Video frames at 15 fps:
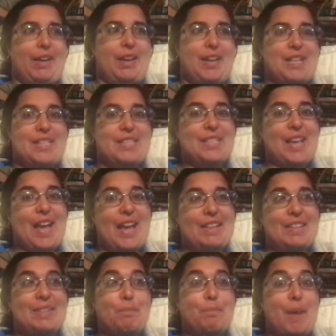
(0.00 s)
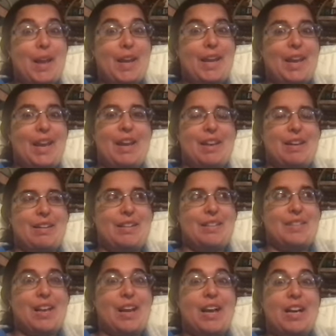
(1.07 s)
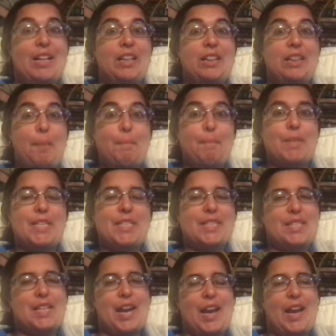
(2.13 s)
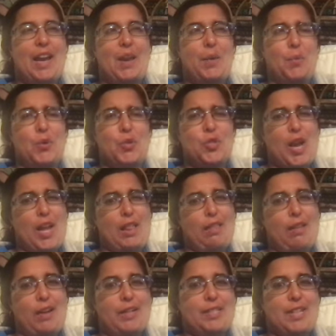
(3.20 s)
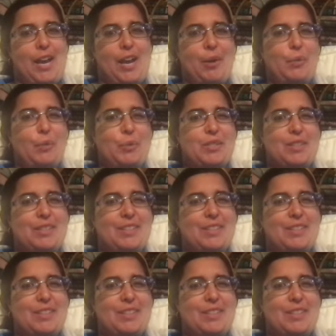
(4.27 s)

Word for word: It is Monday. It is Columbus Day, which I lucked out